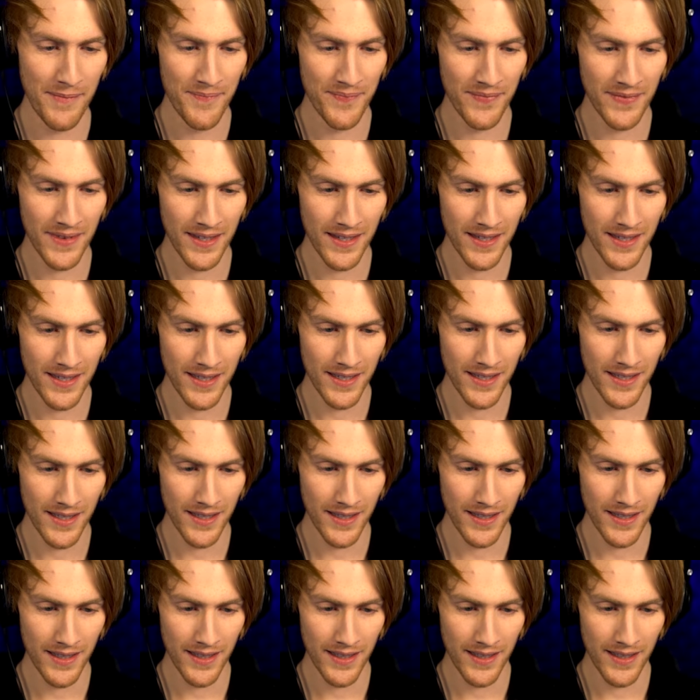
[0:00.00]

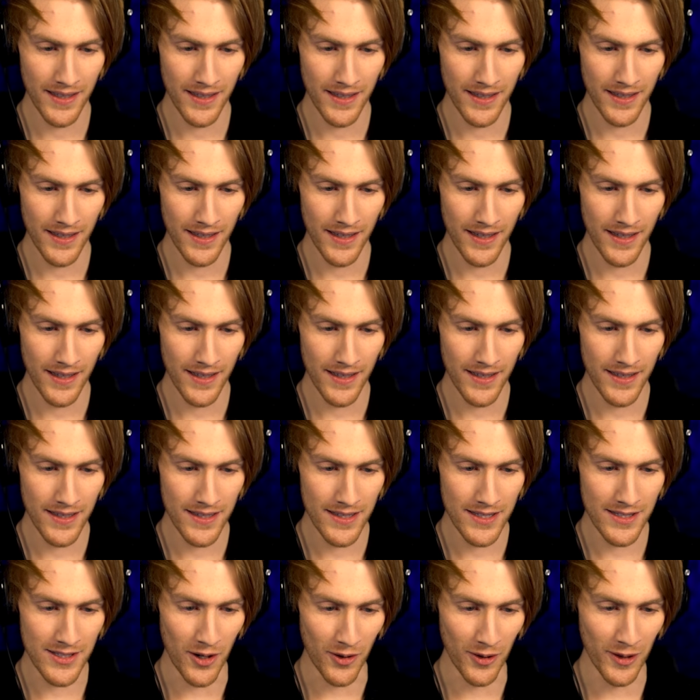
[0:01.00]
merry-go-round that's dead.
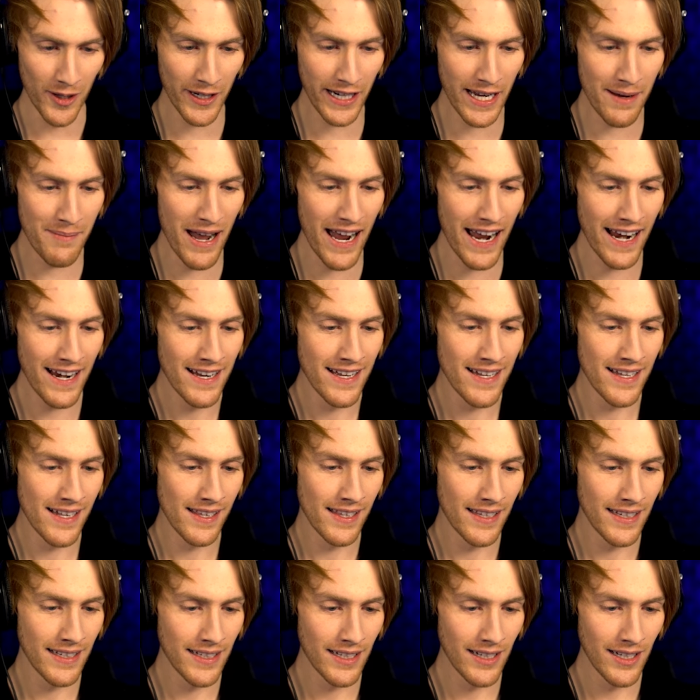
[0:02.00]
Don't look what at me. What is
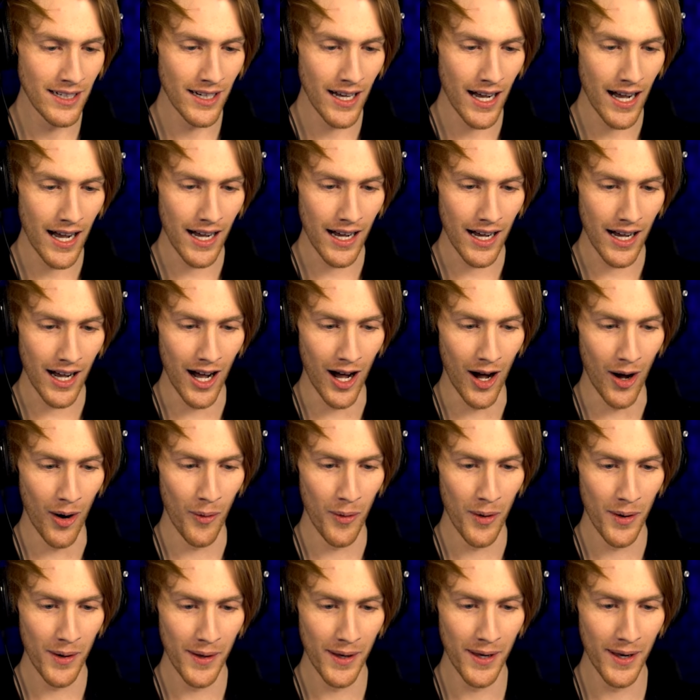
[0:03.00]
this? Uh
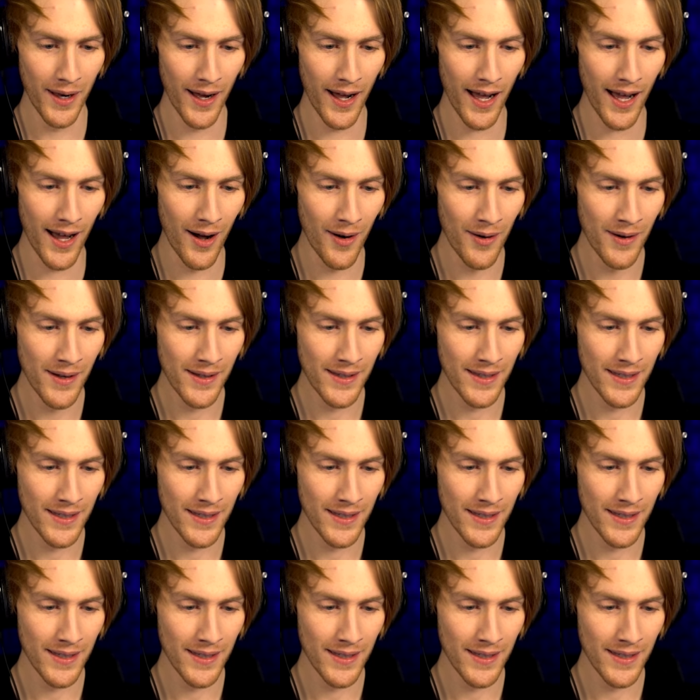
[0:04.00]
oh. Why, uh -oh. why are